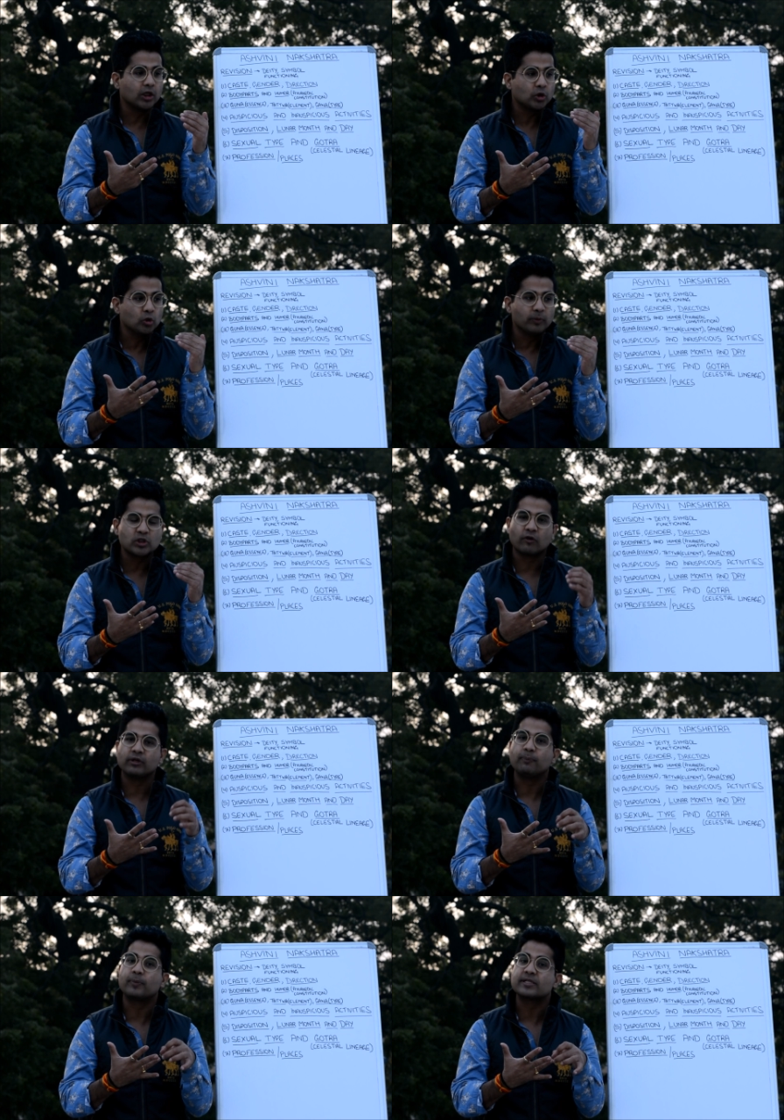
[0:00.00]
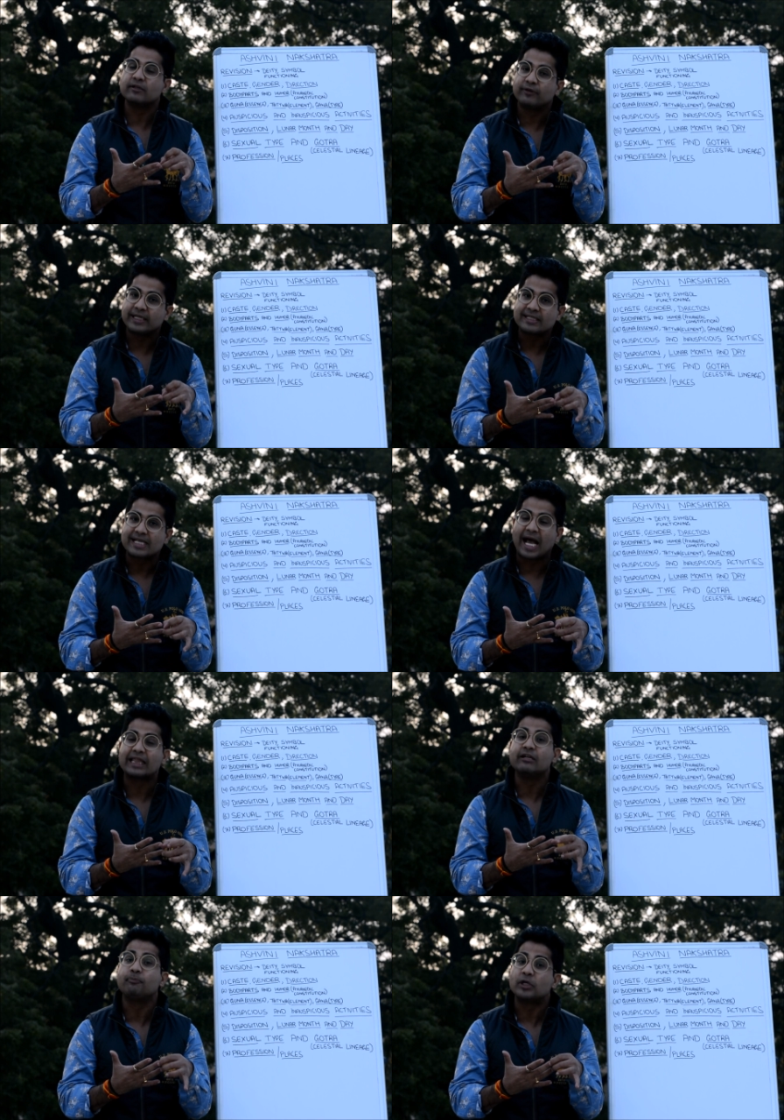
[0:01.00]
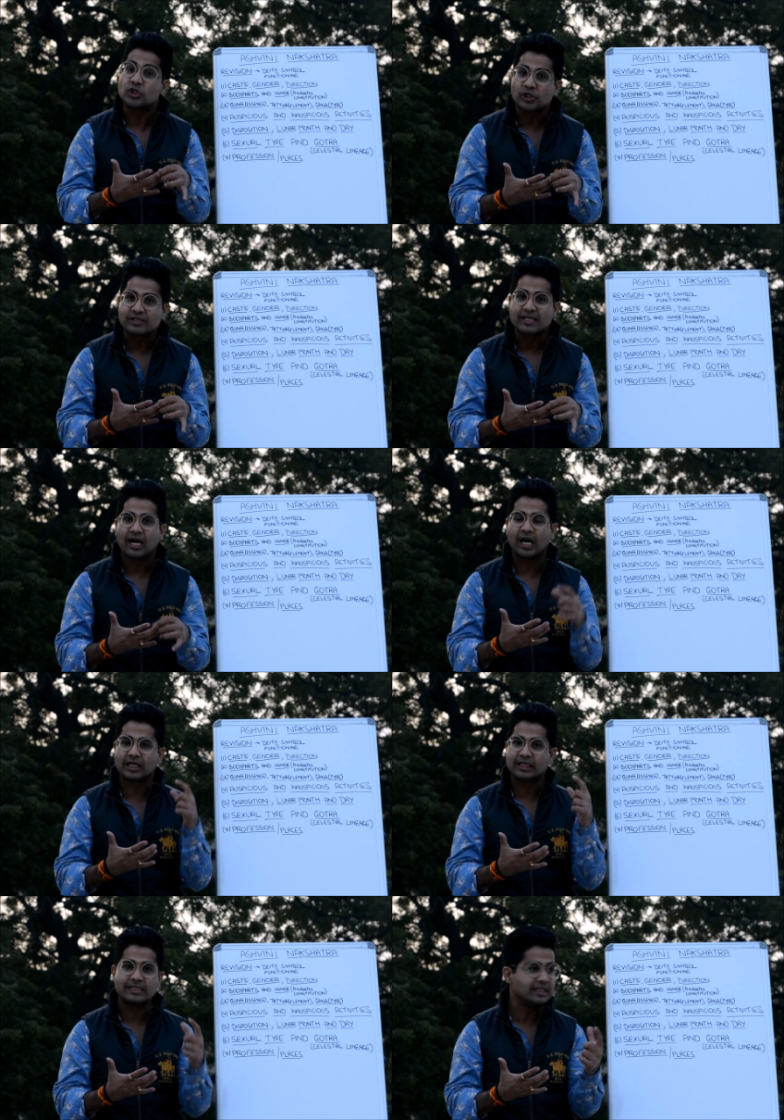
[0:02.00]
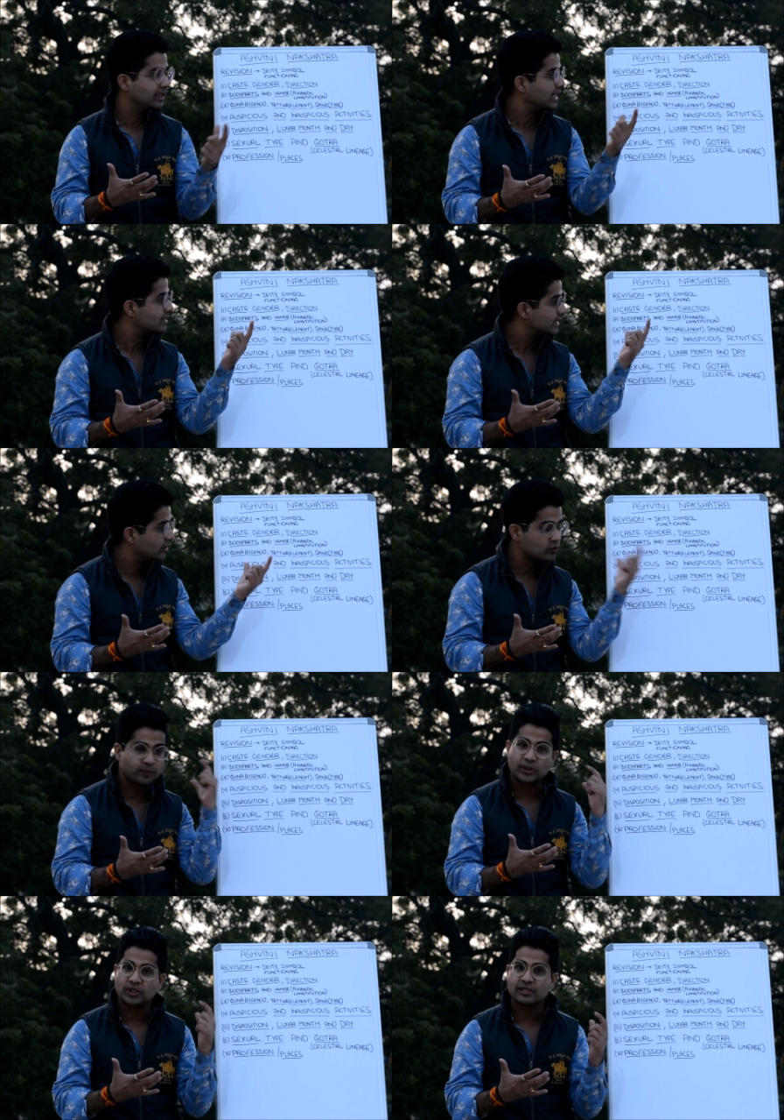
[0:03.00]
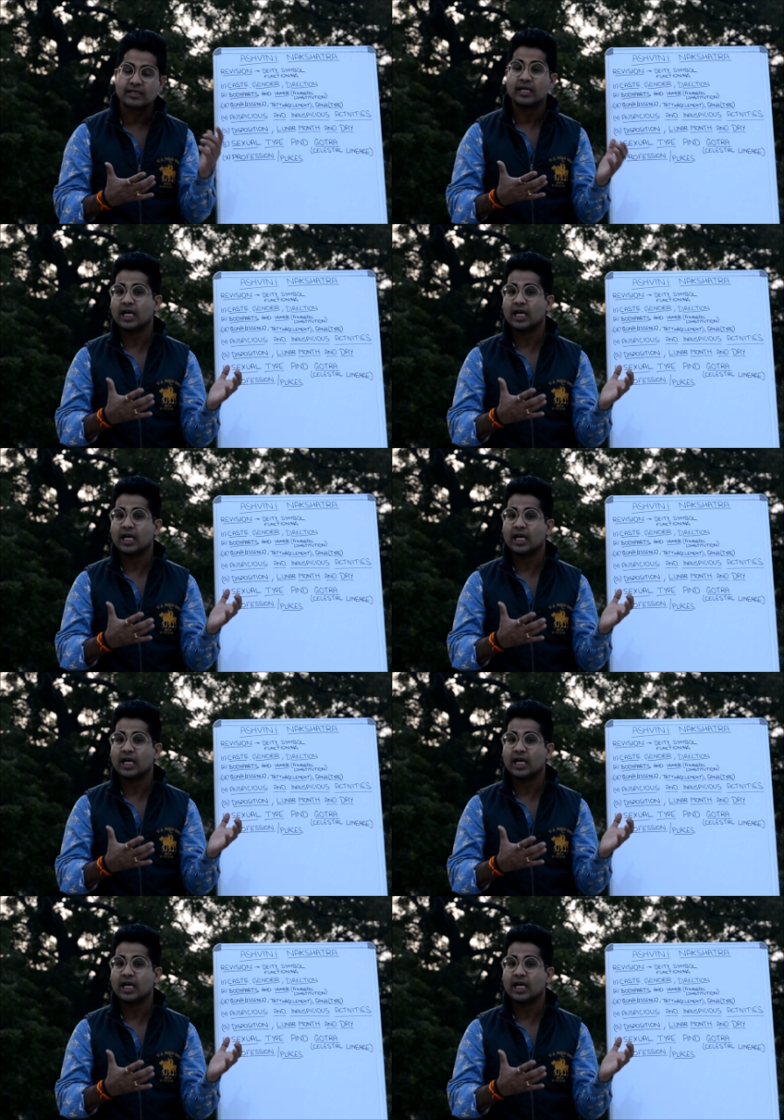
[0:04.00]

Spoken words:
too much of the perseverance and the patience are considered as inauspicious.